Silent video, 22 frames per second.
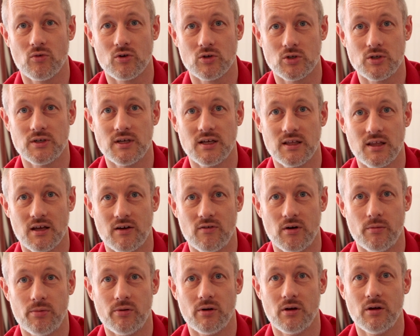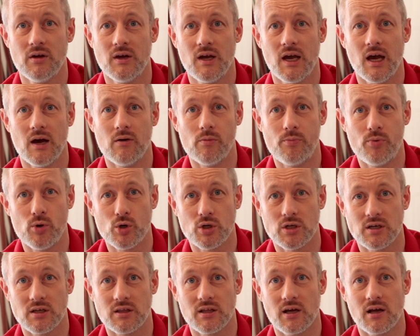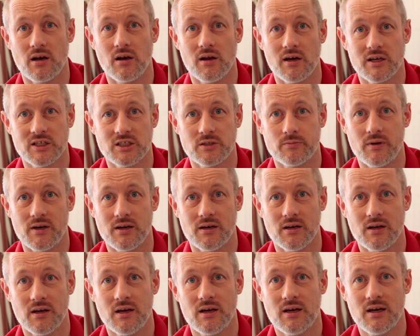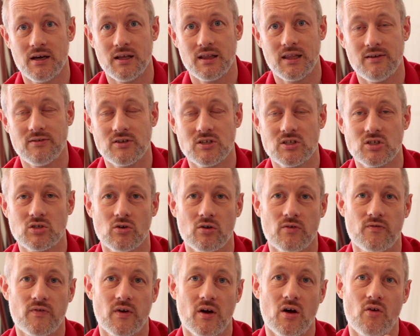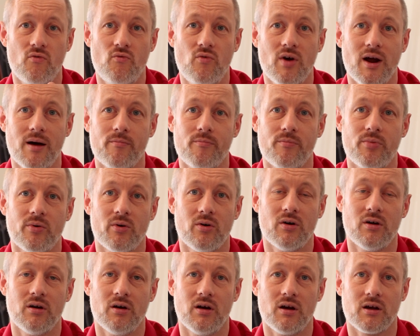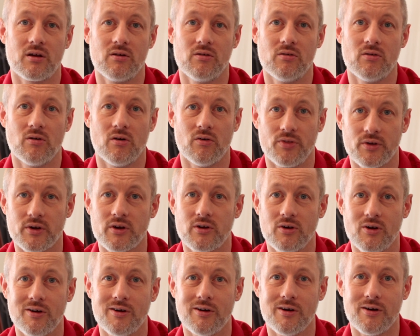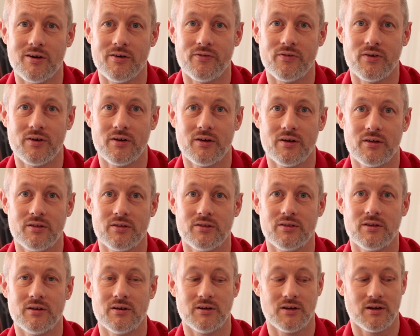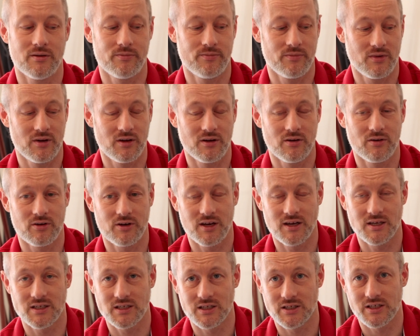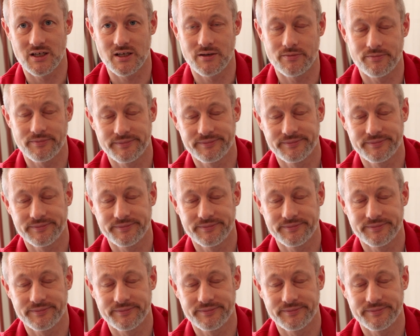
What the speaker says: once you'd hit that rubber and were pushing in that last bit, there was a sort of a ramp on the curve that existed.